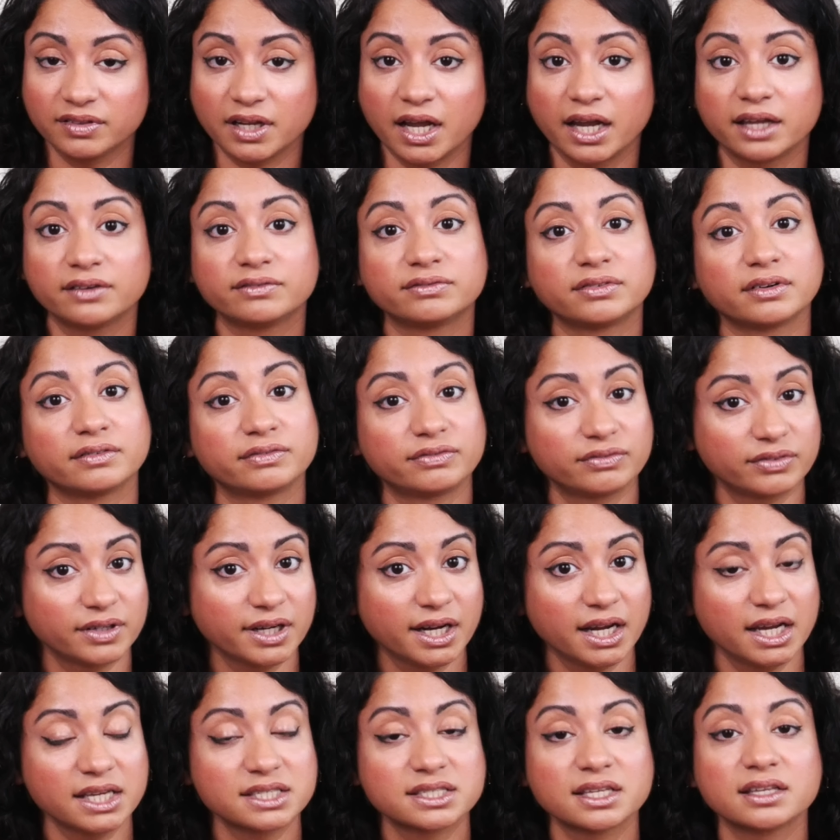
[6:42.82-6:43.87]
flight for
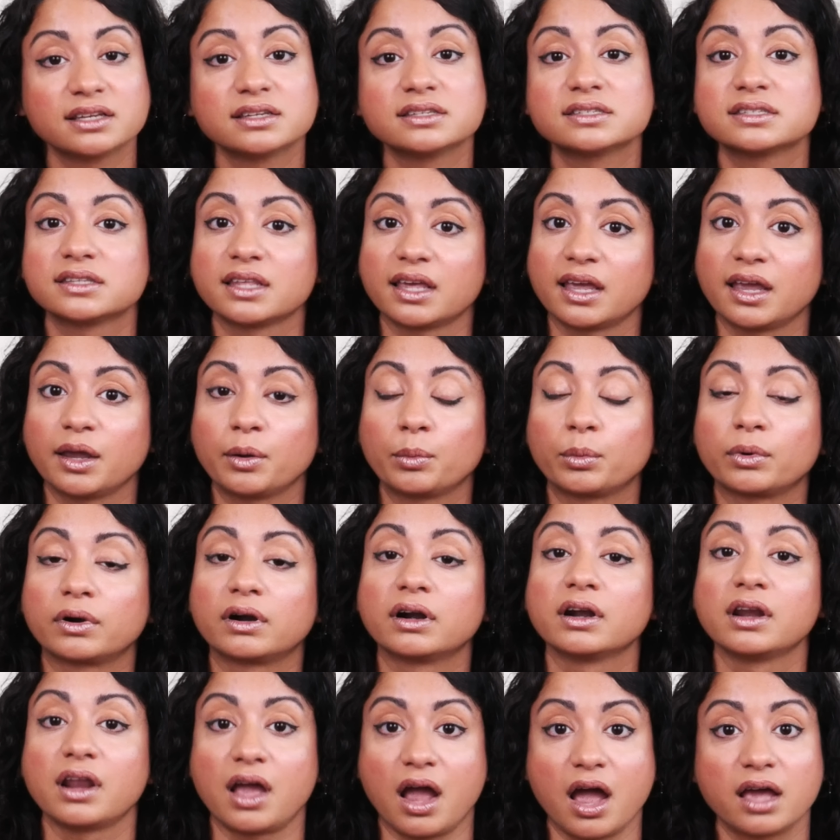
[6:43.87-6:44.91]
free since they
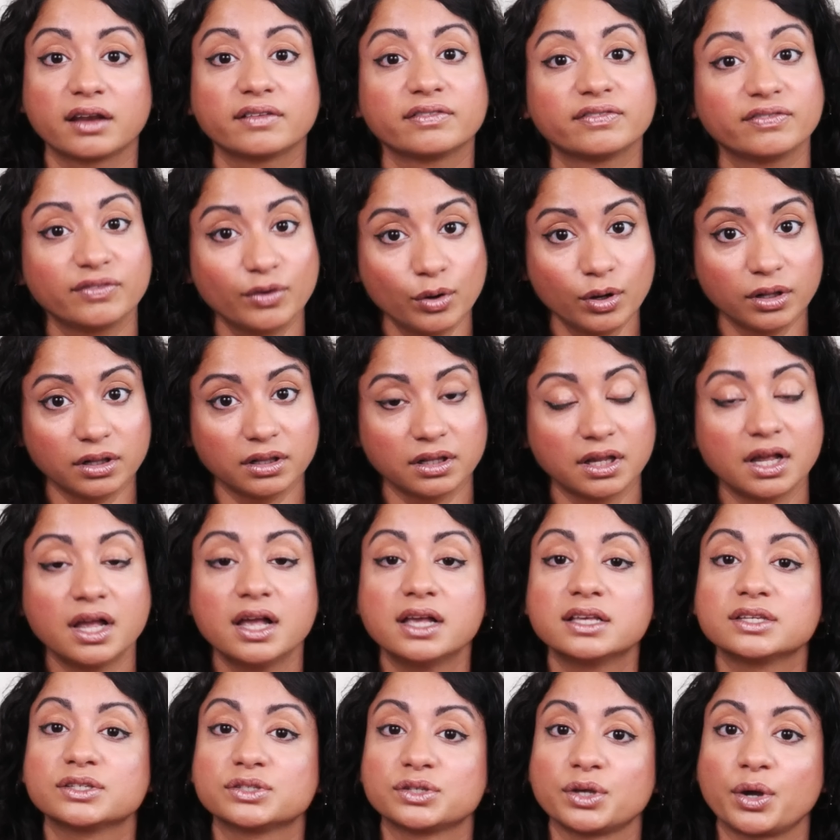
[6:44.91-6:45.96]
were not full.
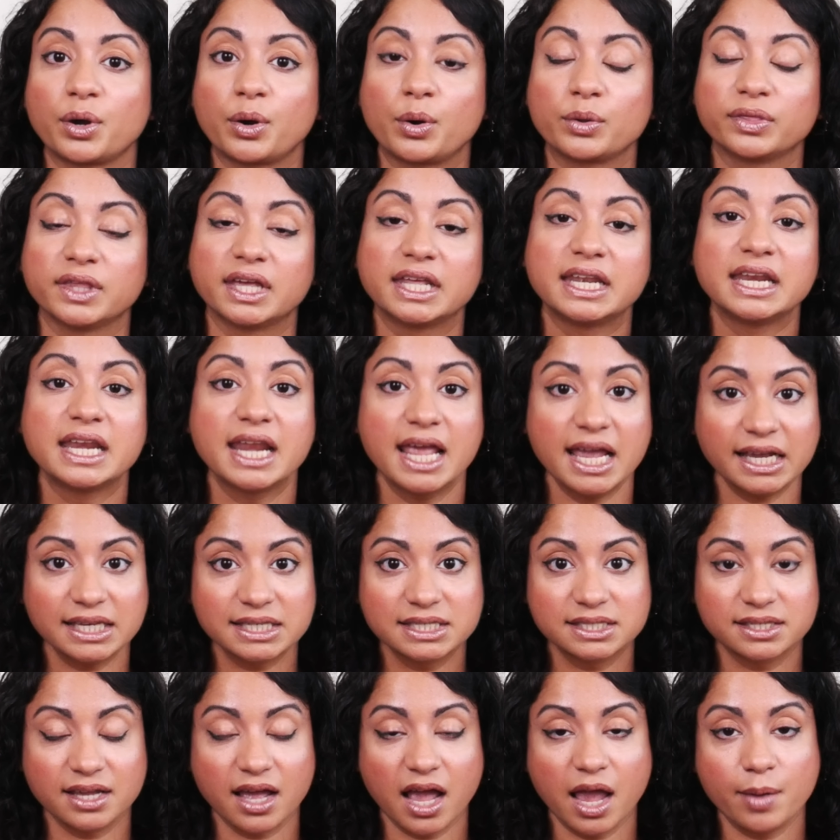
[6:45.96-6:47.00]
So the
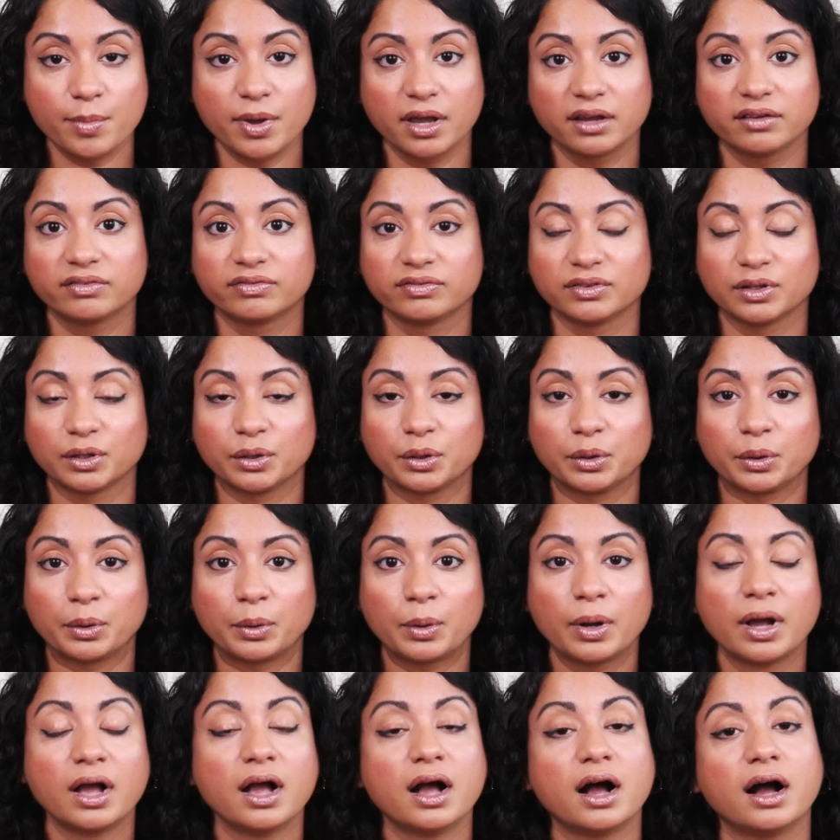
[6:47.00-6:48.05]
next time I
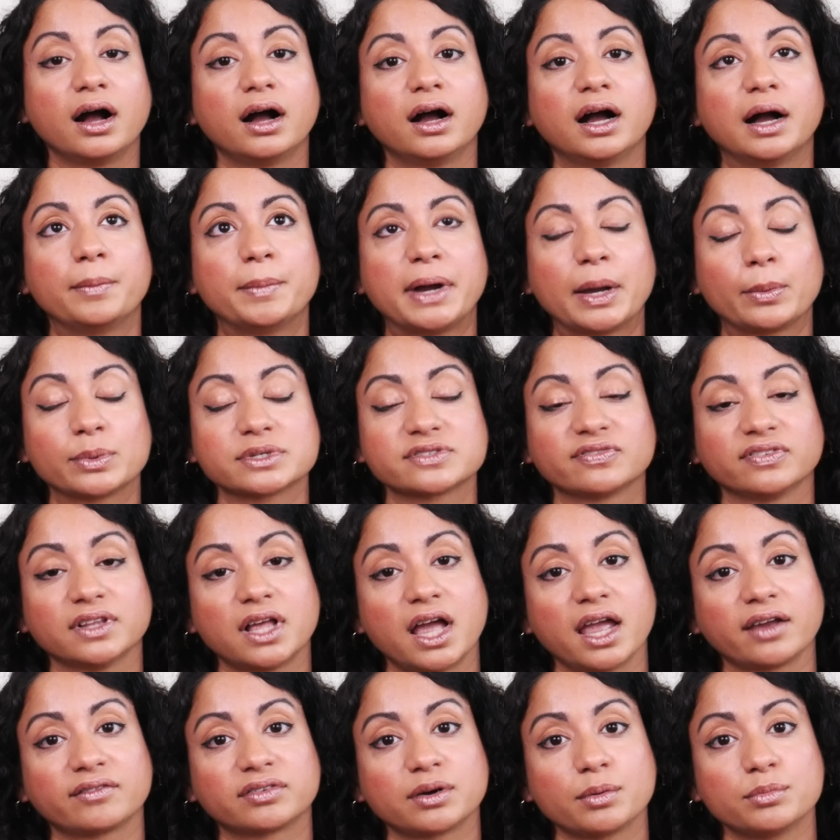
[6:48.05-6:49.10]
flew, um, I was
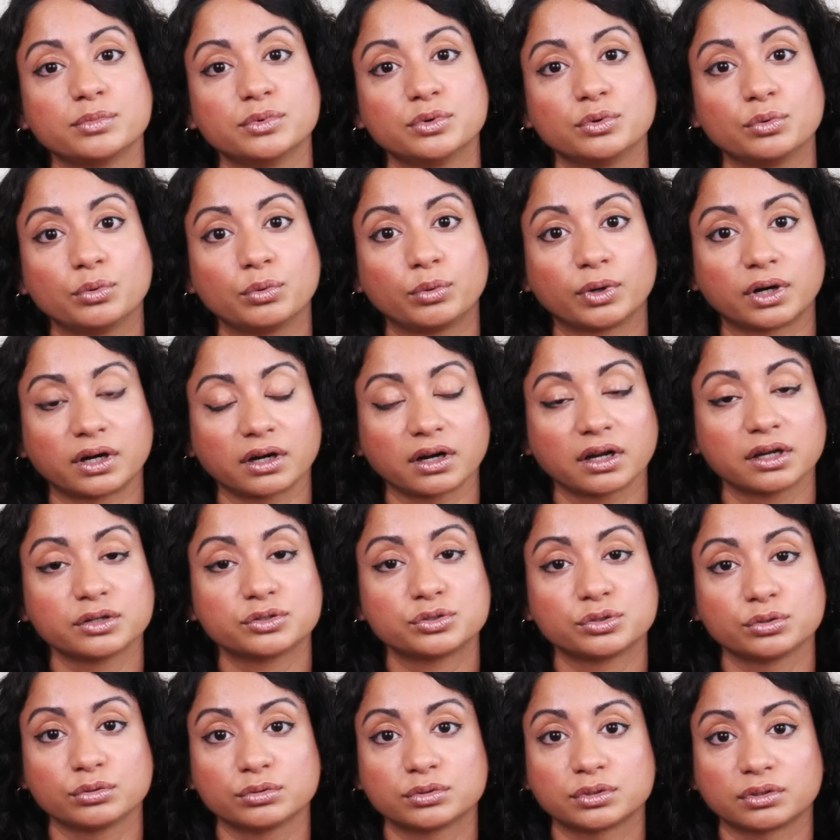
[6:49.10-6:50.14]
flying from Newark
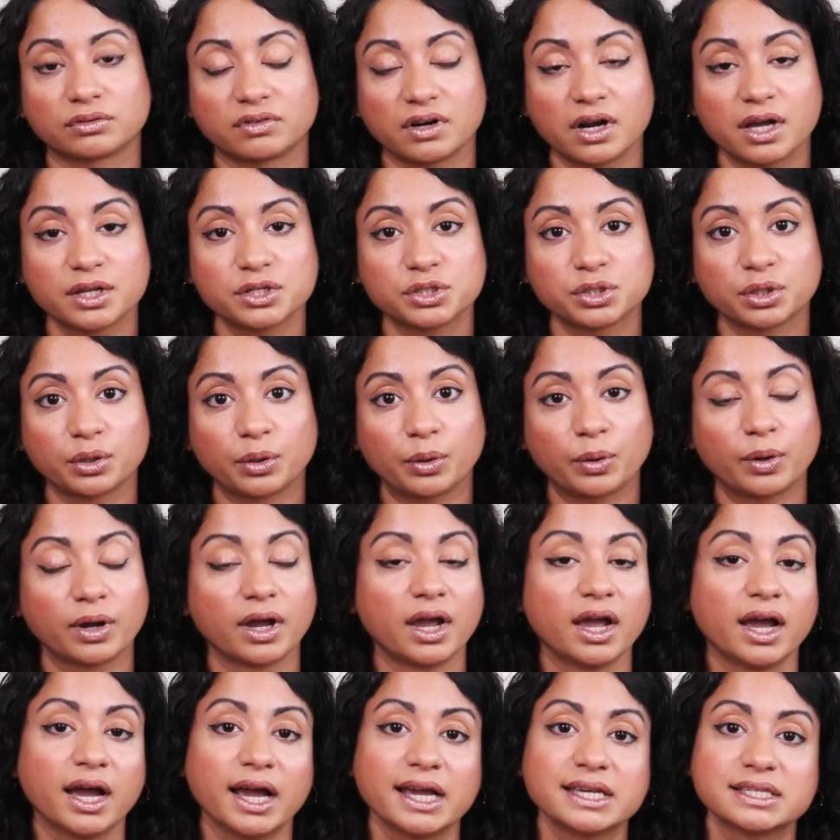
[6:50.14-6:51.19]
to Toronto,
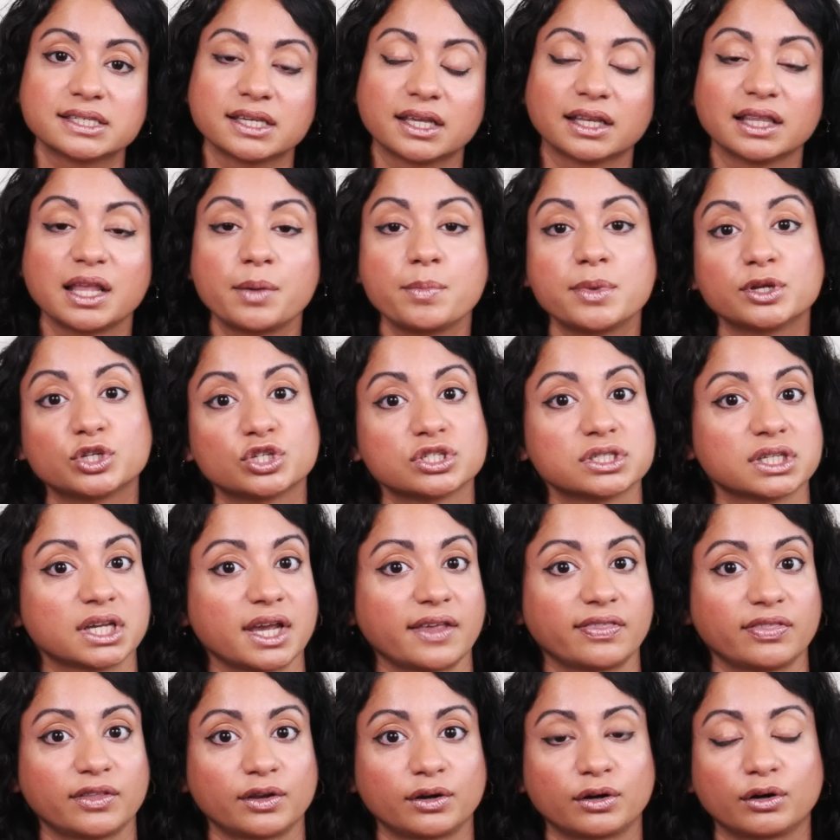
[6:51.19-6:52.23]
I said, let me just
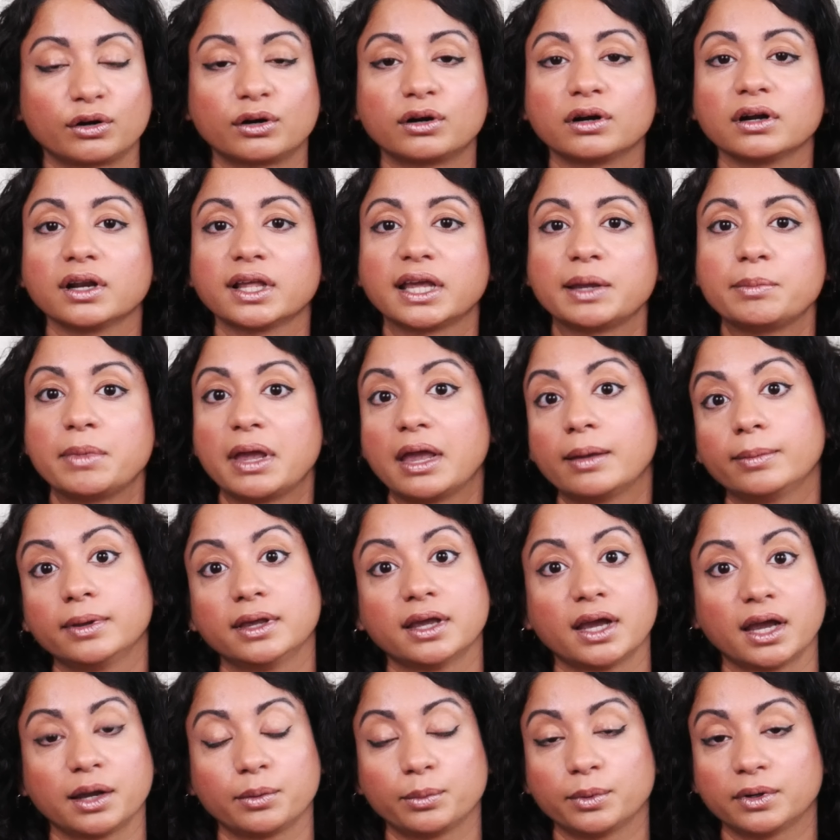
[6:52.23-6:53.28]
get there early. Maybe
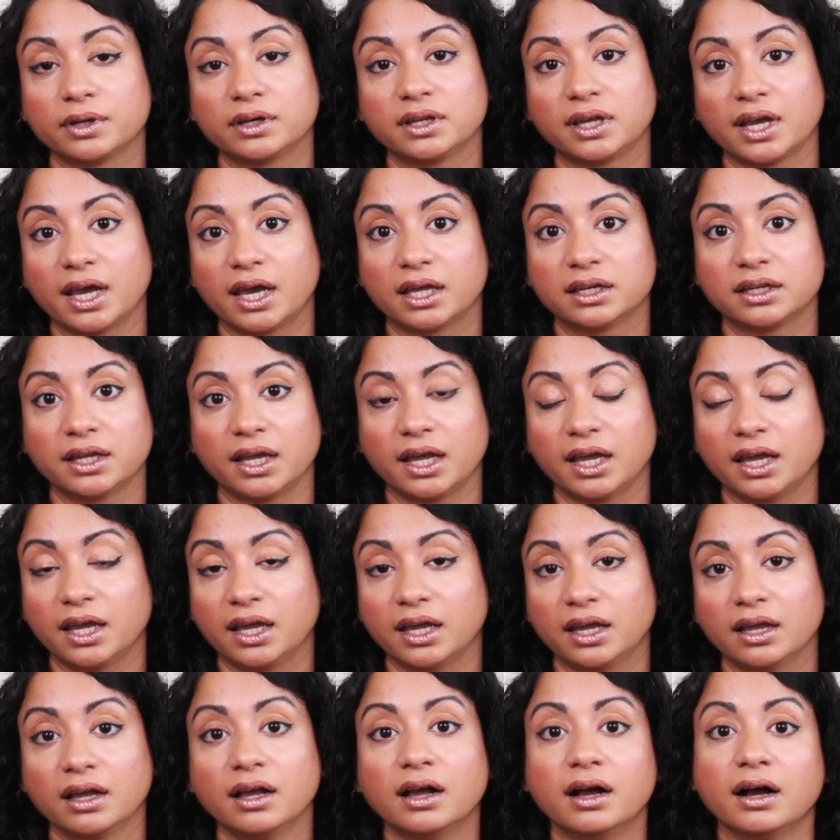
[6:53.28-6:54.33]
I would get
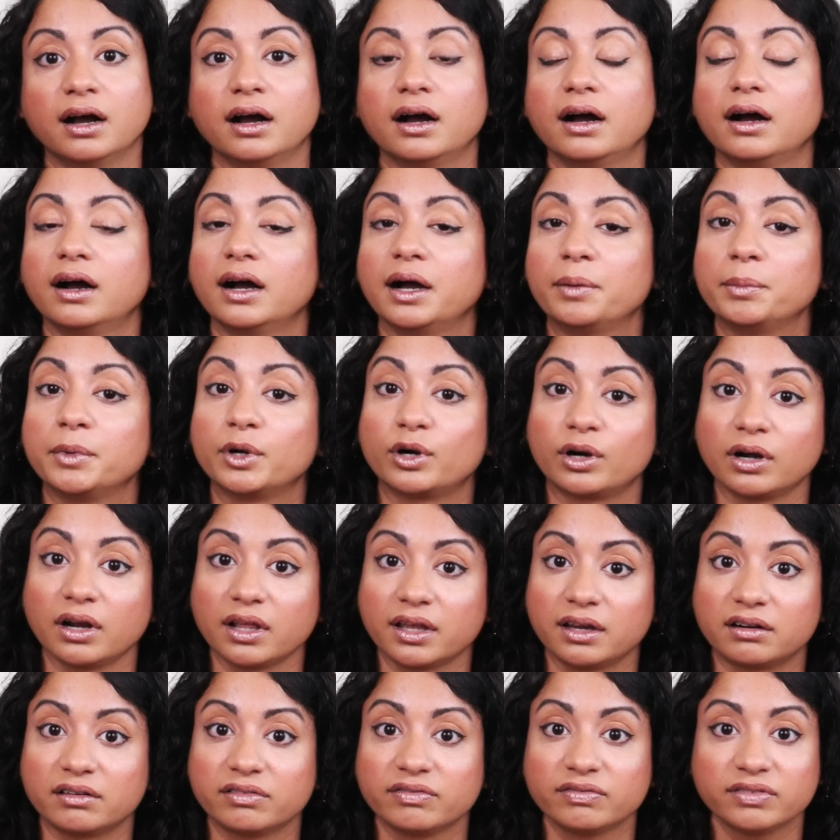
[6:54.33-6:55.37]
a um,
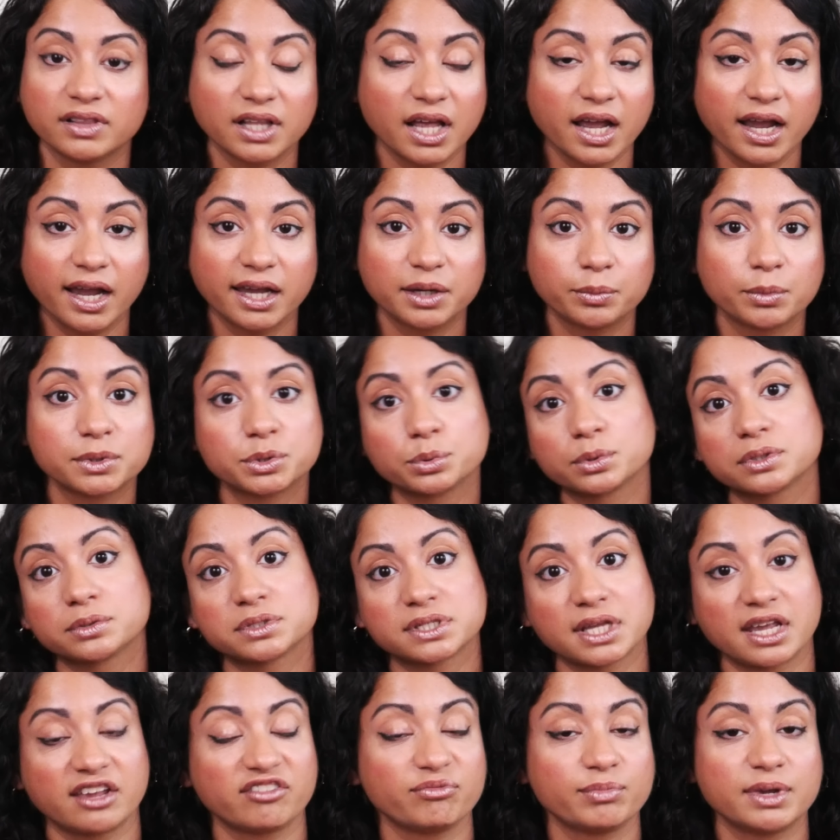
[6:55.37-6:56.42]
earlier flight, which would
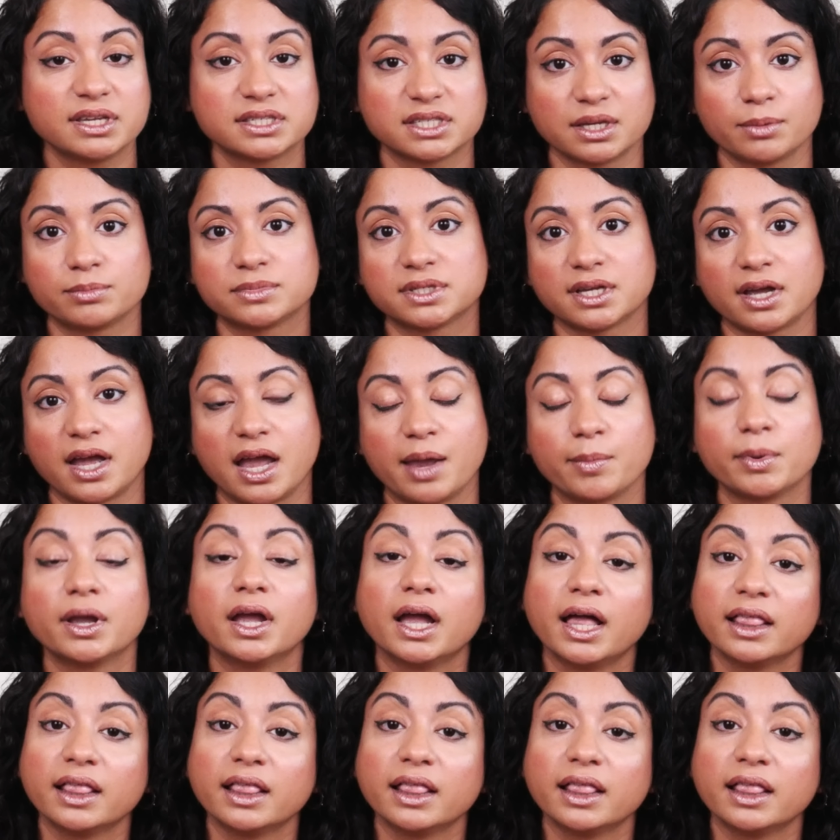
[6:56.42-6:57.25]
save me some time.